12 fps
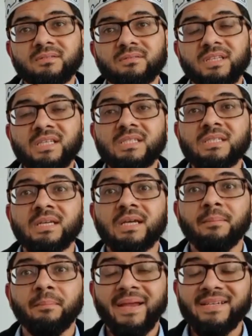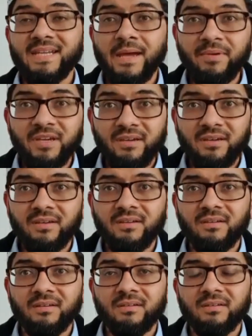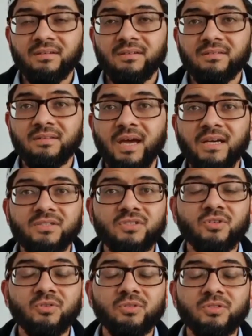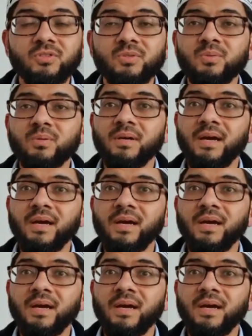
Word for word: this pandemic, that's going to